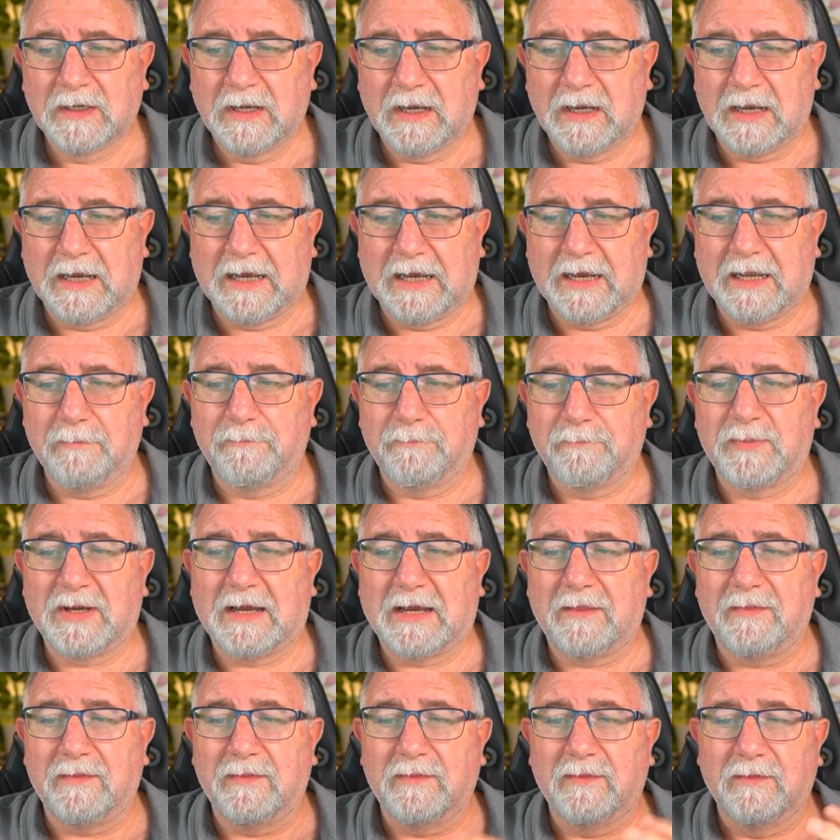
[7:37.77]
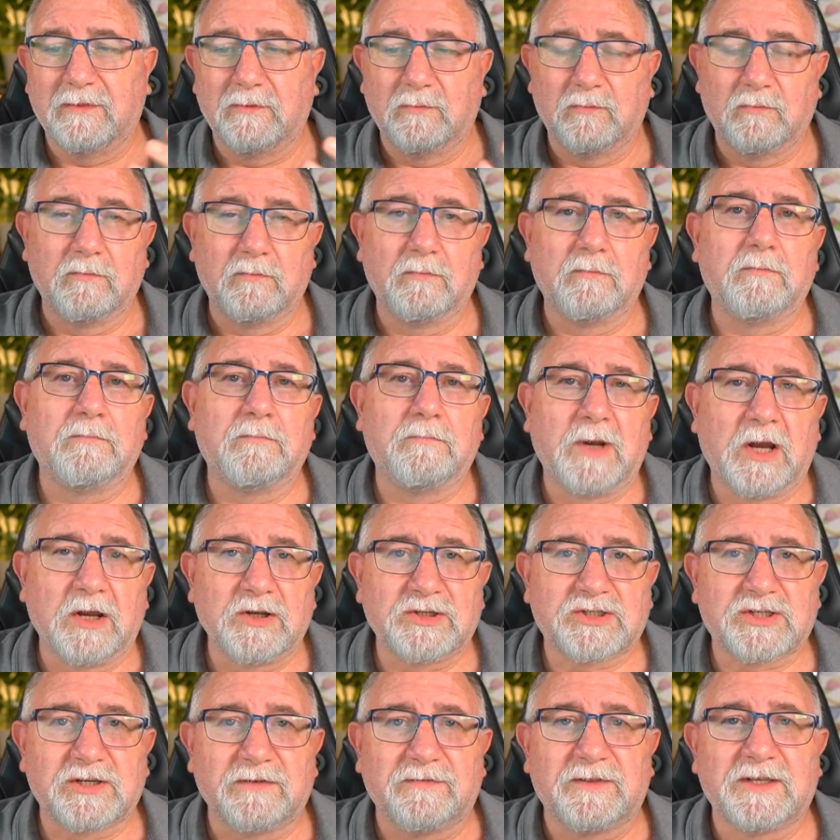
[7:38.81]
But
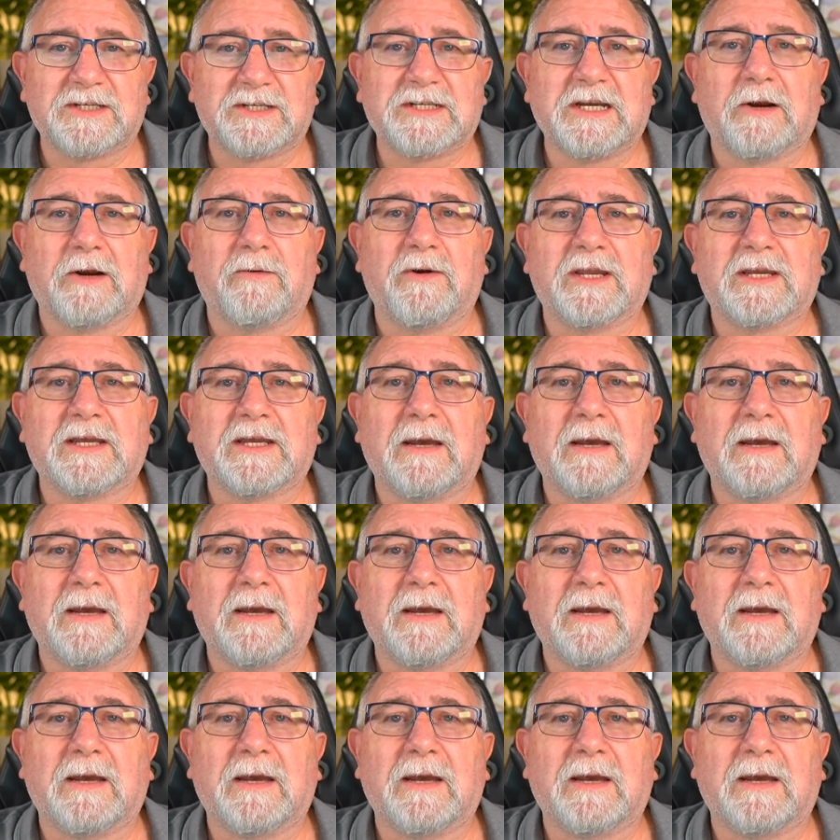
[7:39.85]
most of the dairy